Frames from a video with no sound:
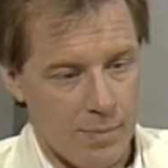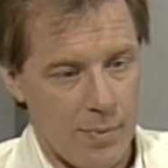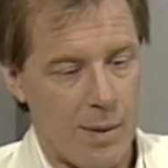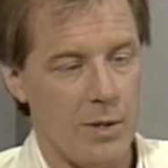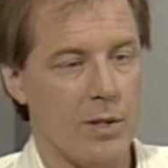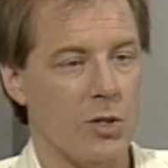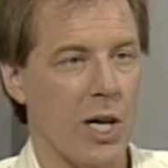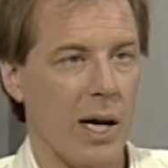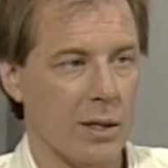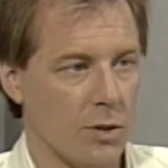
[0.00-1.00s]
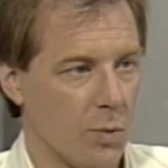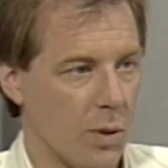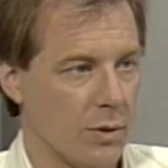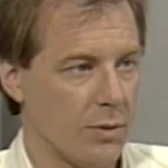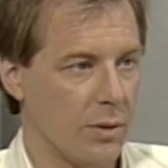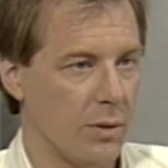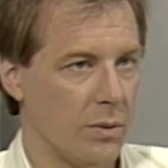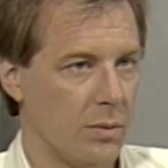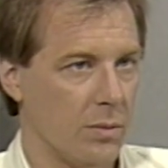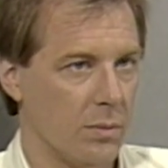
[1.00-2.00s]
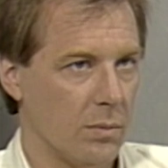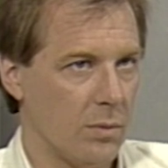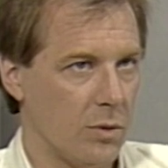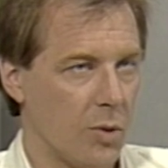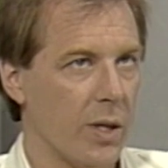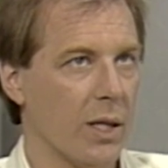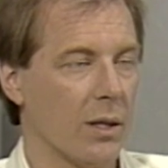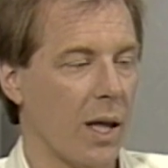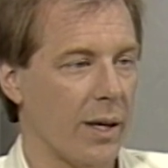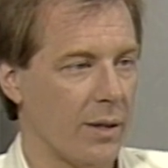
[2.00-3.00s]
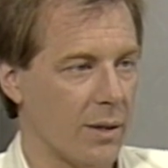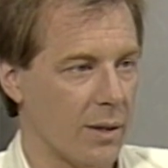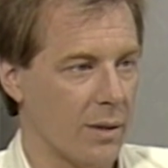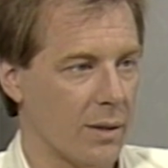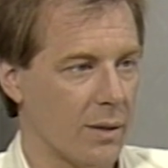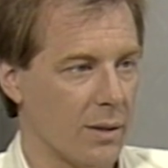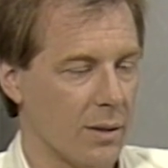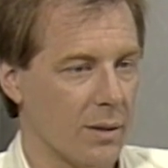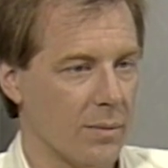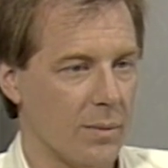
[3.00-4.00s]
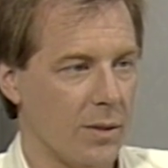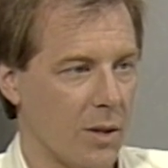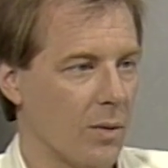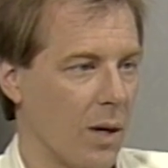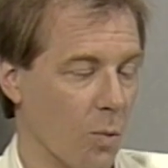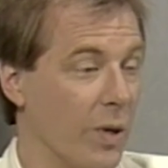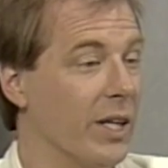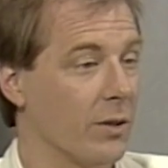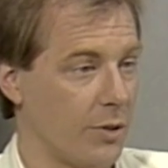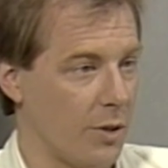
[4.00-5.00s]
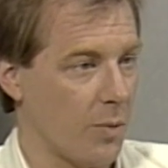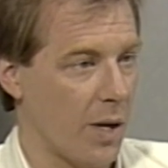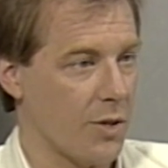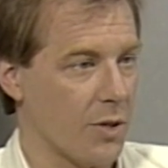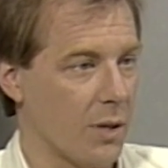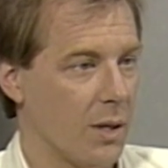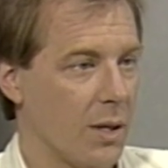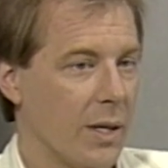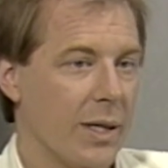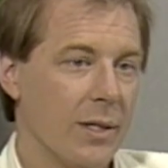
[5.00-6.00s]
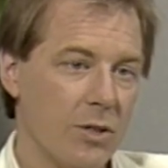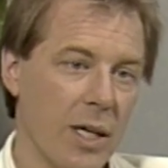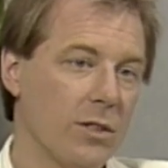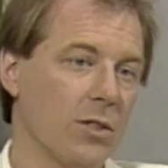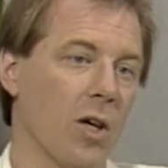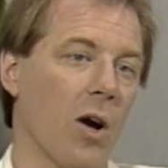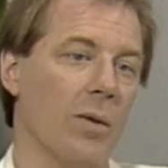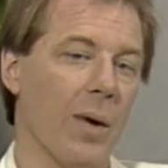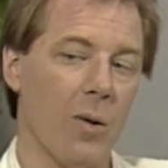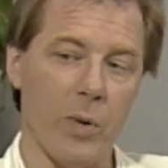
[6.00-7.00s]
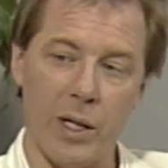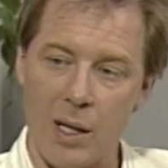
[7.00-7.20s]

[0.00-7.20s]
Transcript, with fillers: maybe the challenge was to treat it like uh, you know a real situation. Chances are, in my real